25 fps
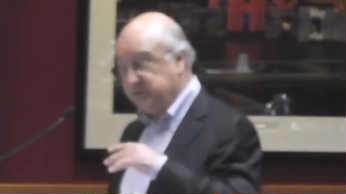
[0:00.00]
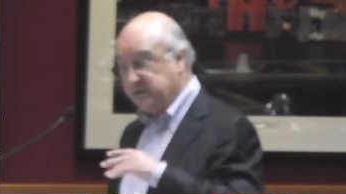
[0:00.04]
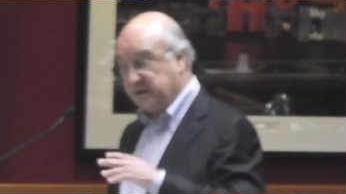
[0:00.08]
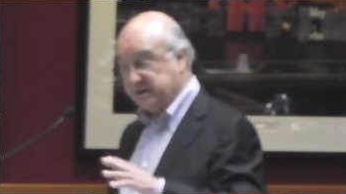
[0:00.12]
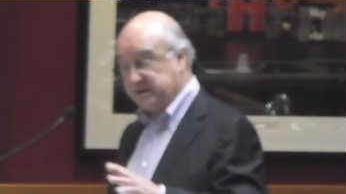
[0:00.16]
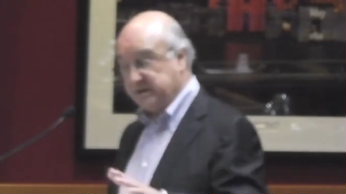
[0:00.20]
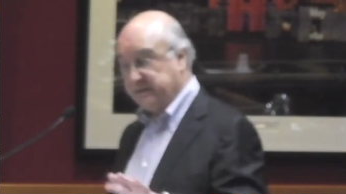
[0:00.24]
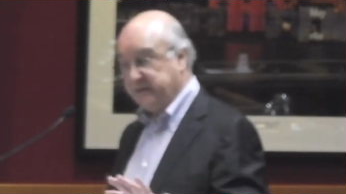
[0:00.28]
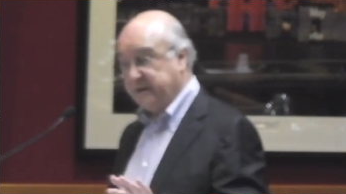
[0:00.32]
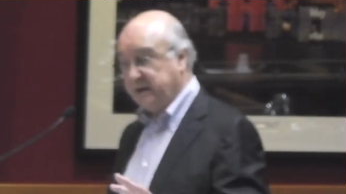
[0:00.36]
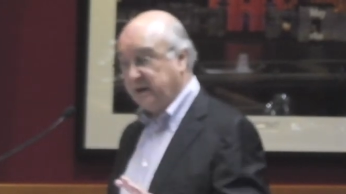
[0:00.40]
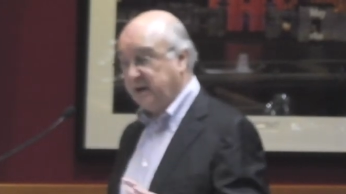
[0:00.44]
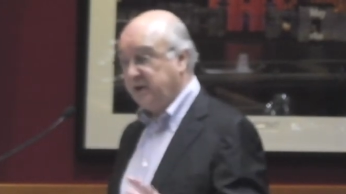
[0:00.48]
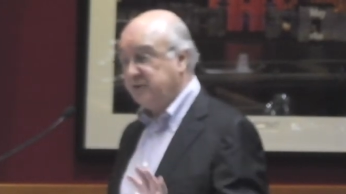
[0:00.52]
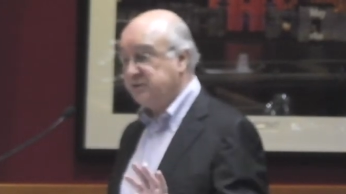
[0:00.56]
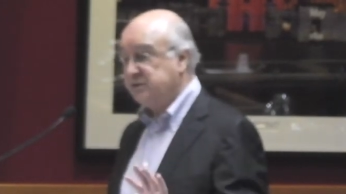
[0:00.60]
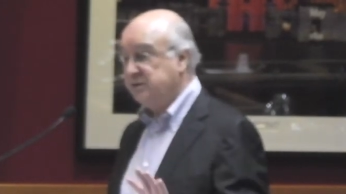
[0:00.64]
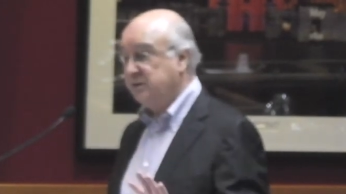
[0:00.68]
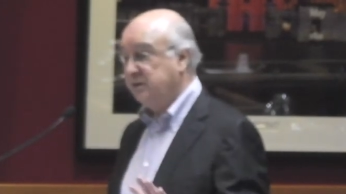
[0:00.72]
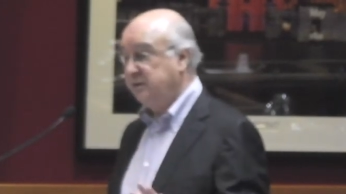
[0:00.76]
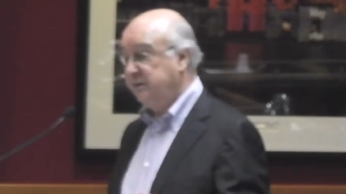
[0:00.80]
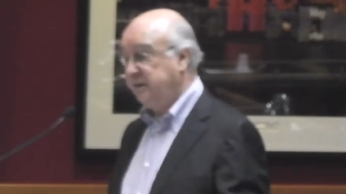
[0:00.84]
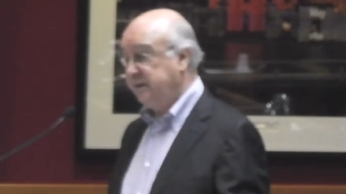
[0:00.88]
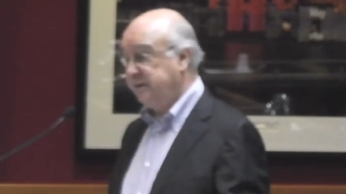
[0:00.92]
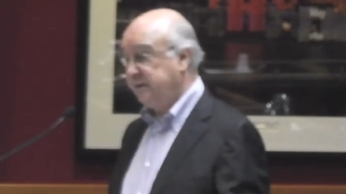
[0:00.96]

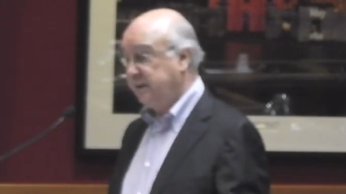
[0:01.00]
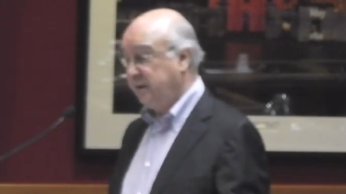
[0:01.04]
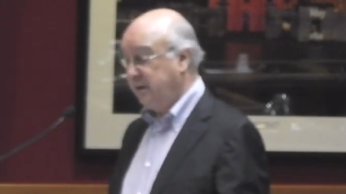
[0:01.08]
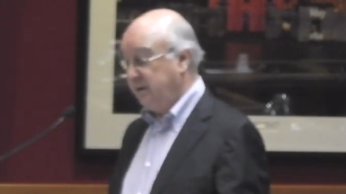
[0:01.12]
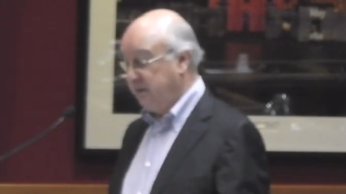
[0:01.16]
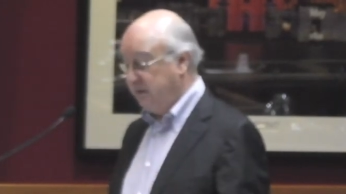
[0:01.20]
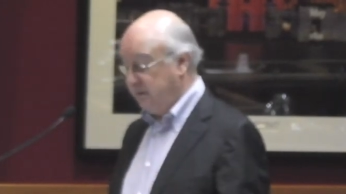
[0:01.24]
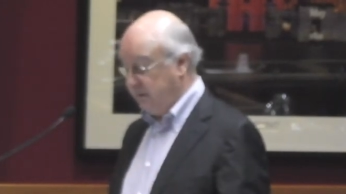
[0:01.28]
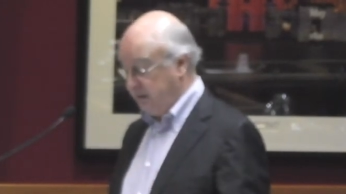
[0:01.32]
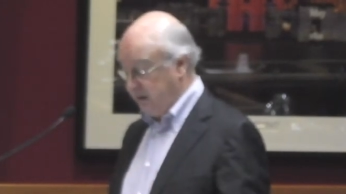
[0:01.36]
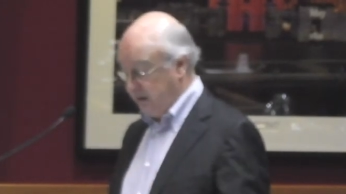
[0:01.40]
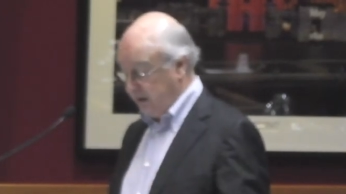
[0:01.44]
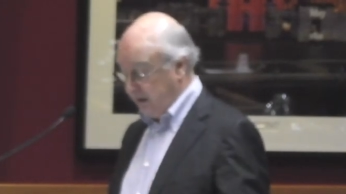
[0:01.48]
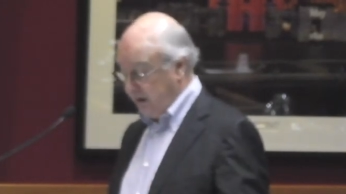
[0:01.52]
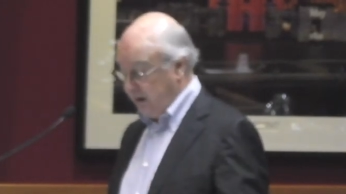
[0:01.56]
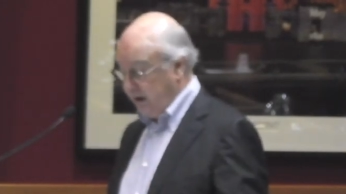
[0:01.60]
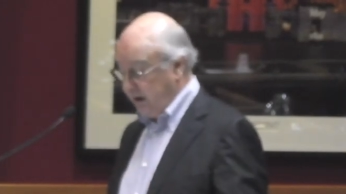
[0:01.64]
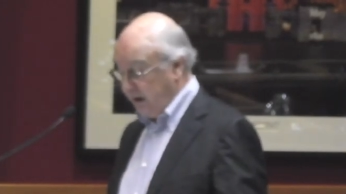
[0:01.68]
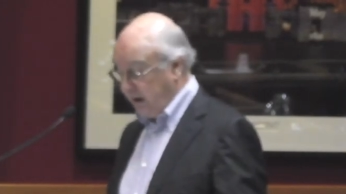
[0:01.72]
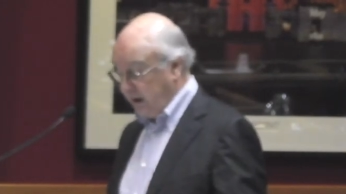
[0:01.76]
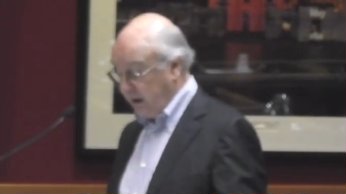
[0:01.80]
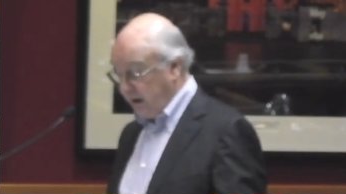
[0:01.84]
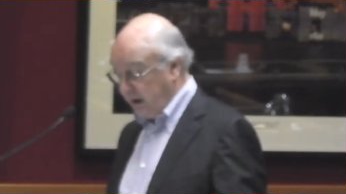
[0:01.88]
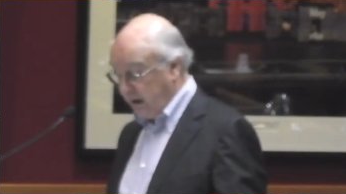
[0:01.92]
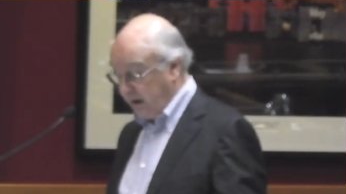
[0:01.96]
justification of his own,
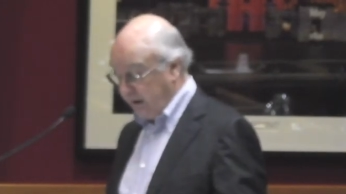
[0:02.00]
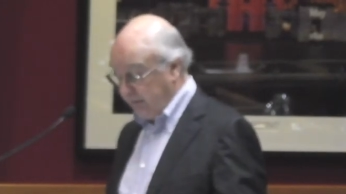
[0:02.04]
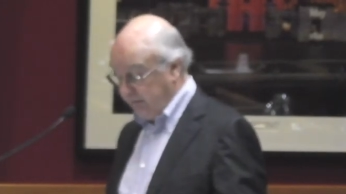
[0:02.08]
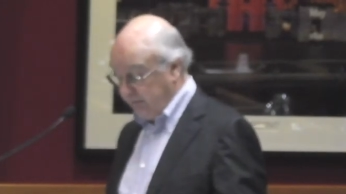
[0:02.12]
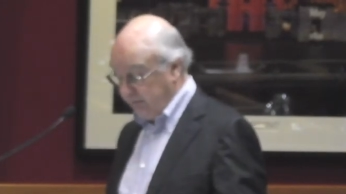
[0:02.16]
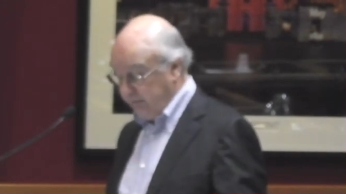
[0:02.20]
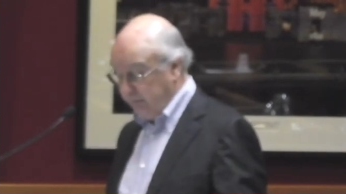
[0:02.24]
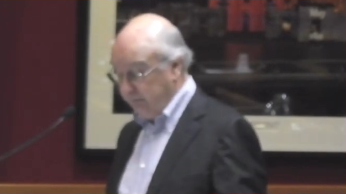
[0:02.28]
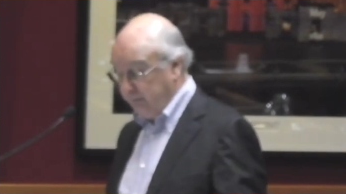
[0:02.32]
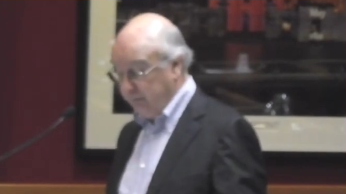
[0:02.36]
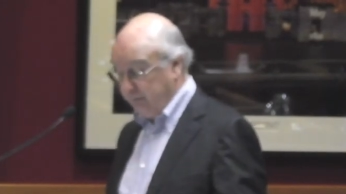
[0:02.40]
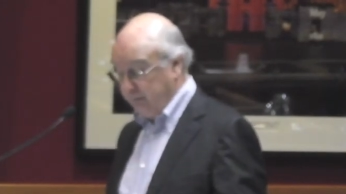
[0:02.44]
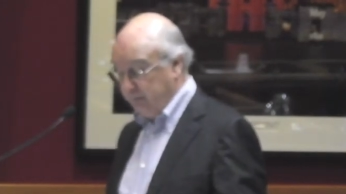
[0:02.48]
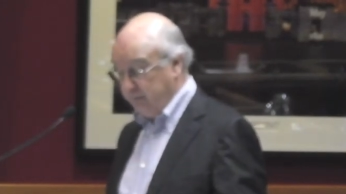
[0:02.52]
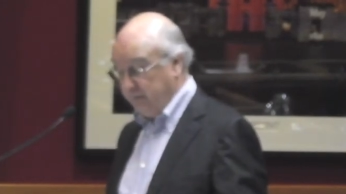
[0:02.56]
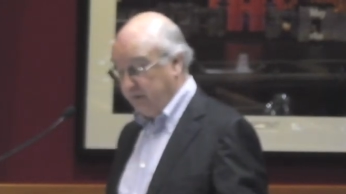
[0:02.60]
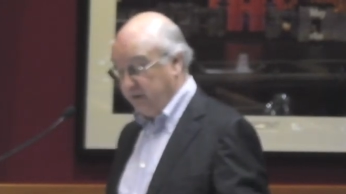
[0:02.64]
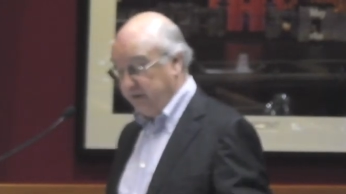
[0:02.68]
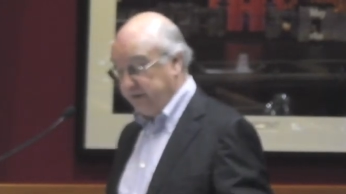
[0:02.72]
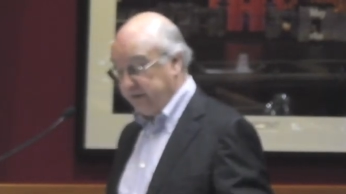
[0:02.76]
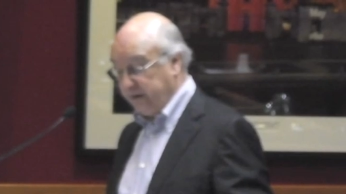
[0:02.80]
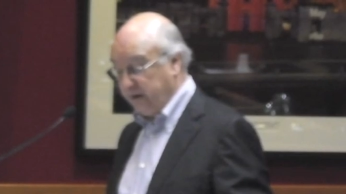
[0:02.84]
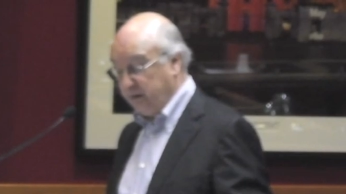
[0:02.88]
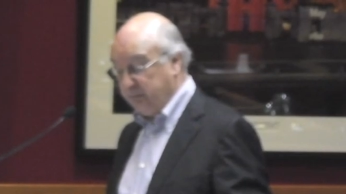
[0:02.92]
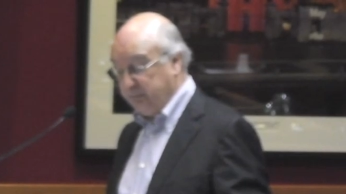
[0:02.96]
um,
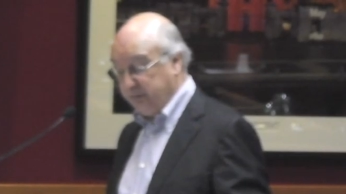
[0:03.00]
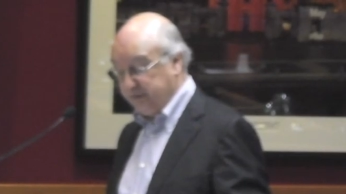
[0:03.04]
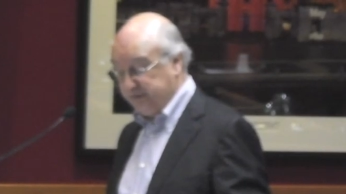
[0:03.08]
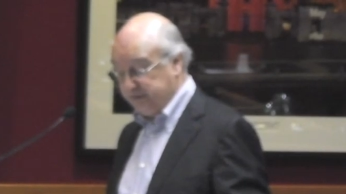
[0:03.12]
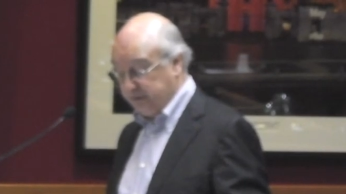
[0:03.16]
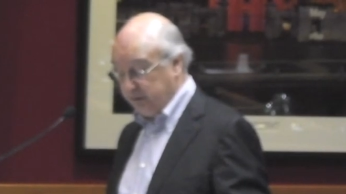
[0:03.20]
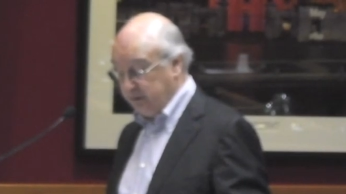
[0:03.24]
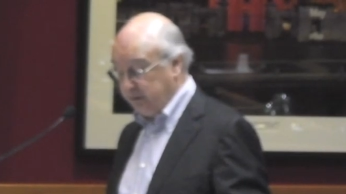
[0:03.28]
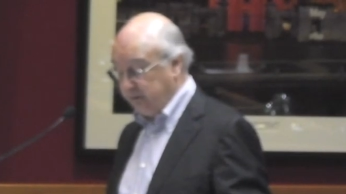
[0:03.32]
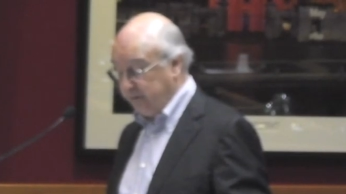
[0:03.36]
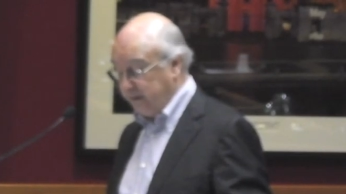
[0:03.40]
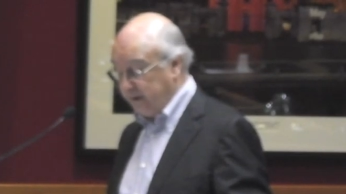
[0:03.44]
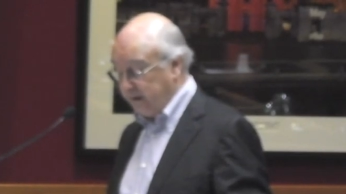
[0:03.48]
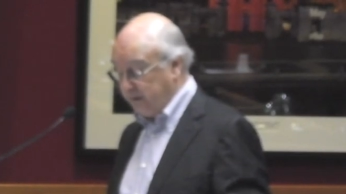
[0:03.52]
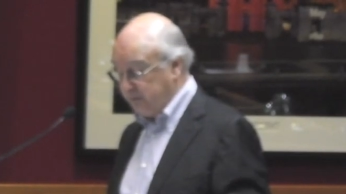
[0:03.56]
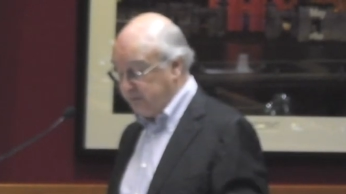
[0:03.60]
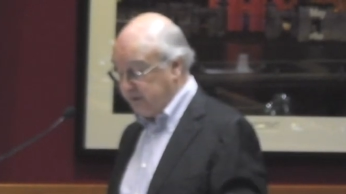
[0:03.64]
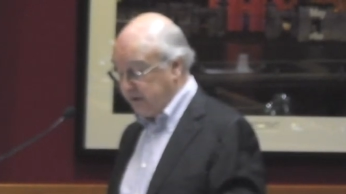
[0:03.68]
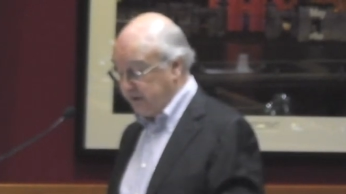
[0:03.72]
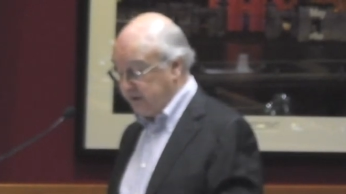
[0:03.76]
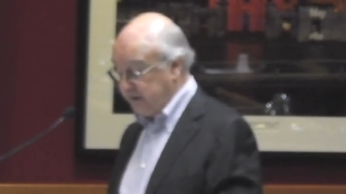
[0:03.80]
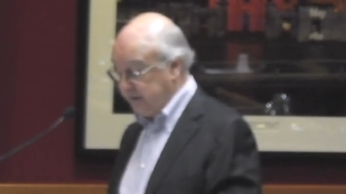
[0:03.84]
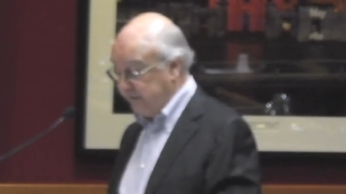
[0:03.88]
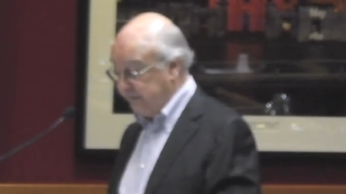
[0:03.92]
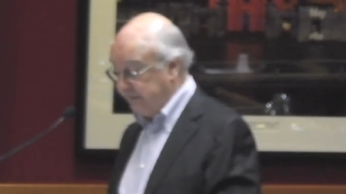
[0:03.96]
his own pursuit of that
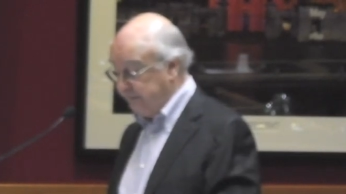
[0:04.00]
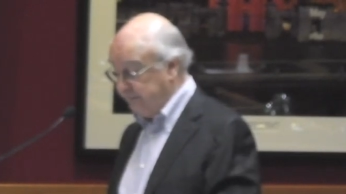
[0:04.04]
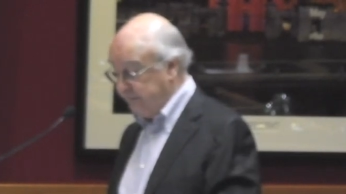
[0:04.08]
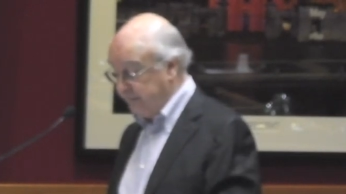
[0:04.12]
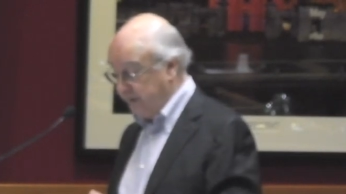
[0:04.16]
objective,